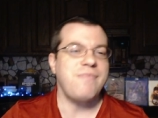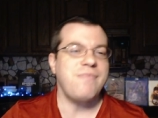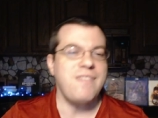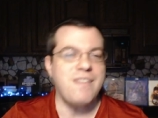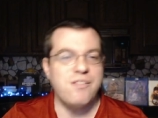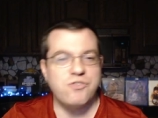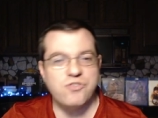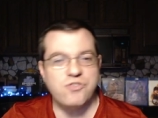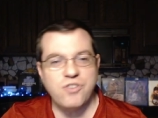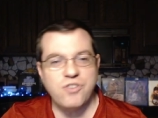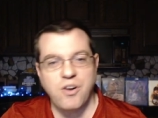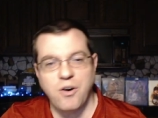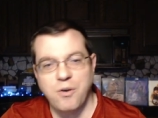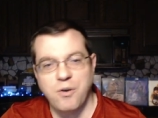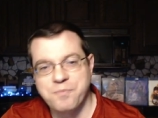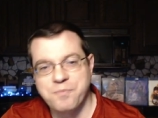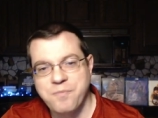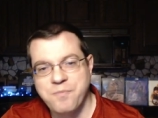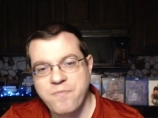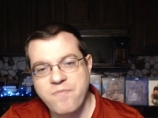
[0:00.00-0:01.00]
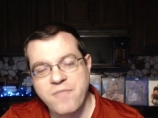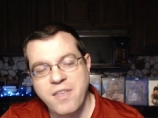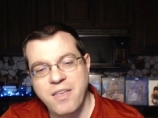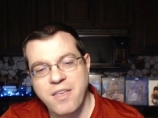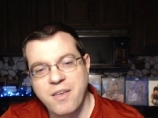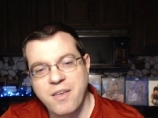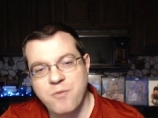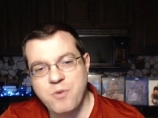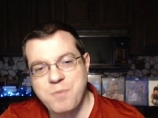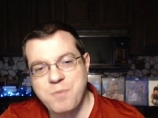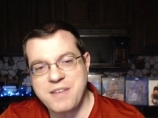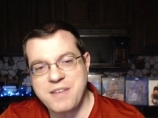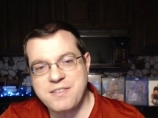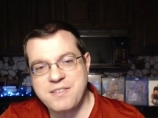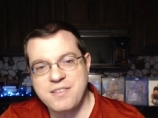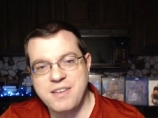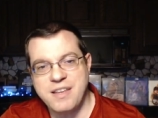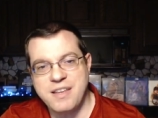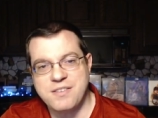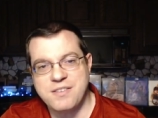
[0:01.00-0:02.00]
So, we
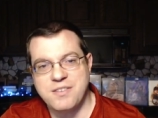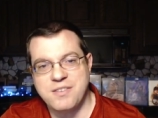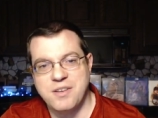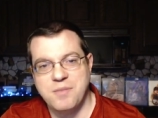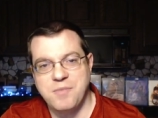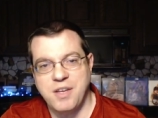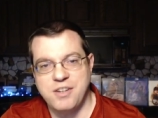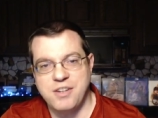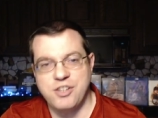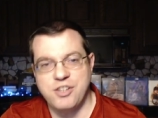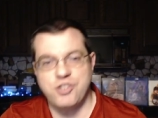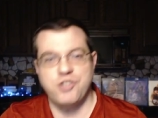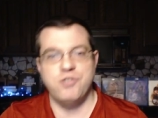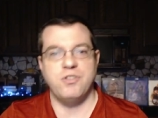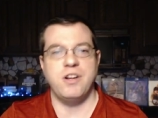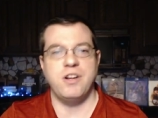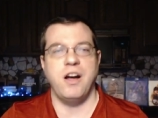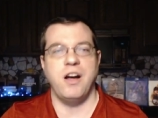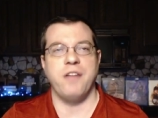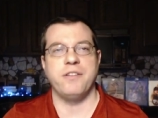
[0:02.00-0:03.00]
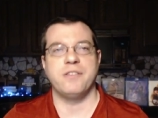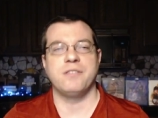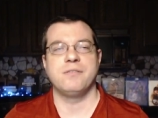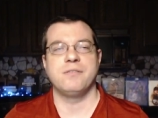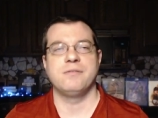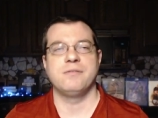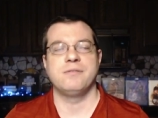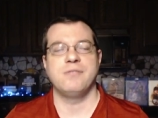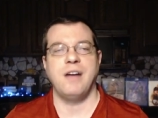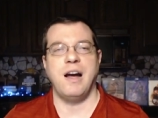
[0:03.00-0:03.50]
basically get some additional color